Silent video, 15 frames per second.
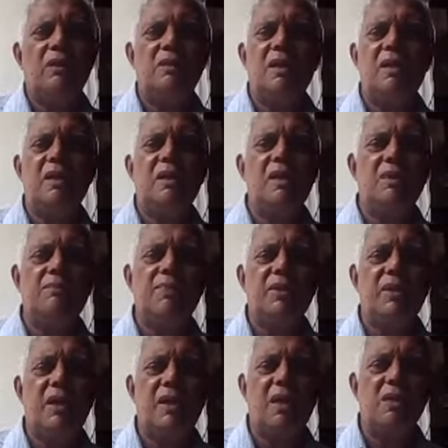They need
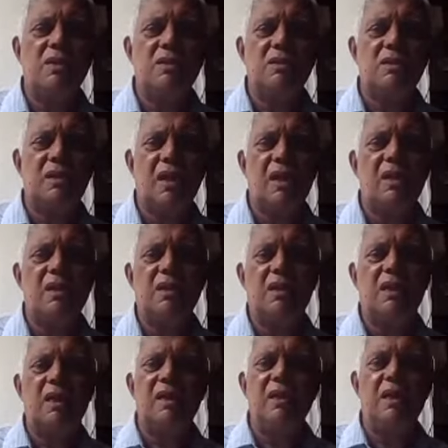empathy and
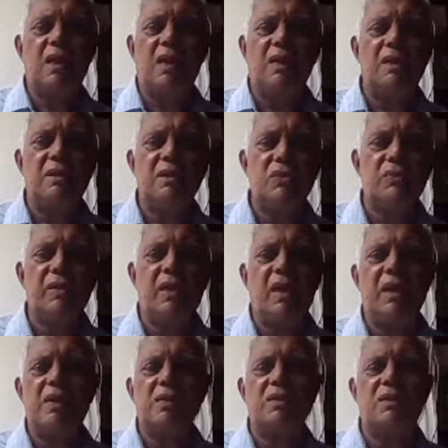understanding, any kindness we
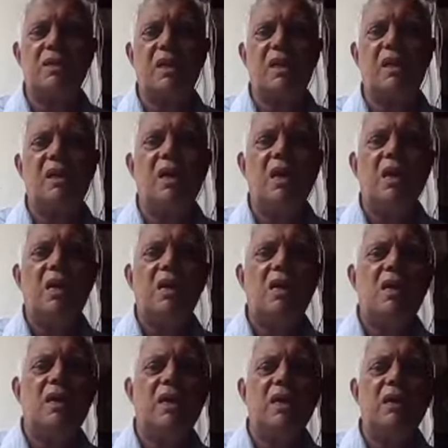can extend.
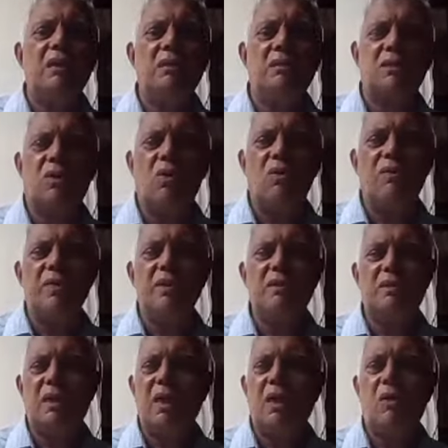COVID
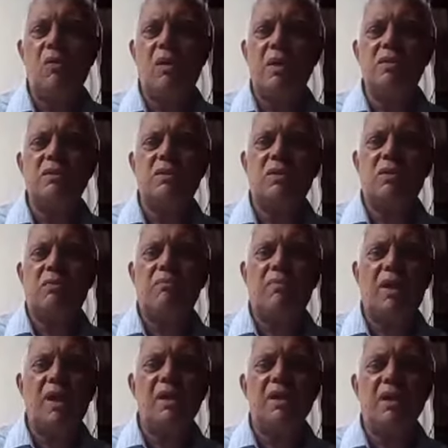is an equalizer of
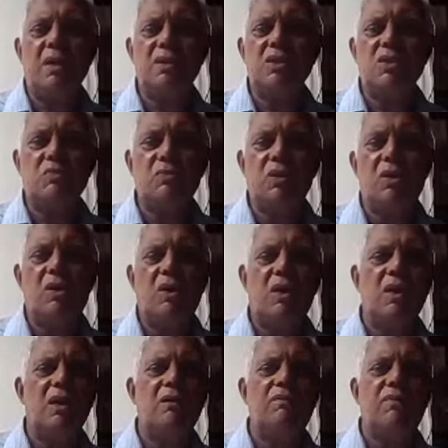mighty and small.
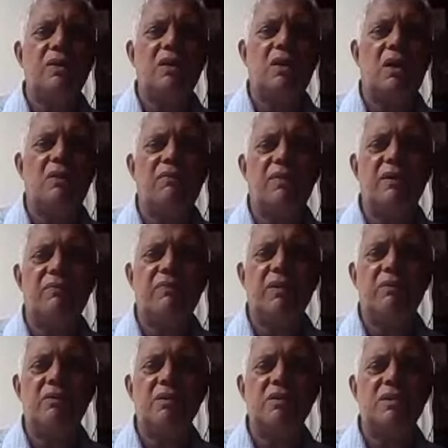Every cough and
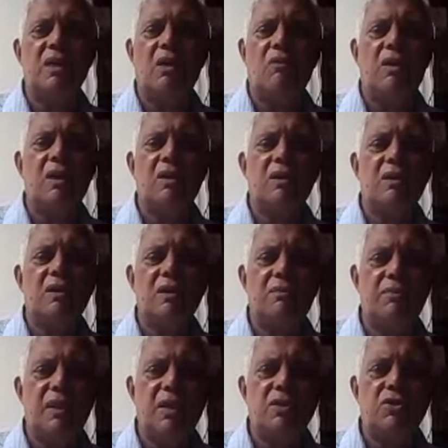few is now under
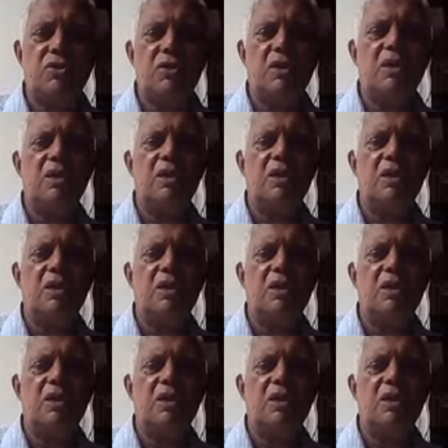condemnation.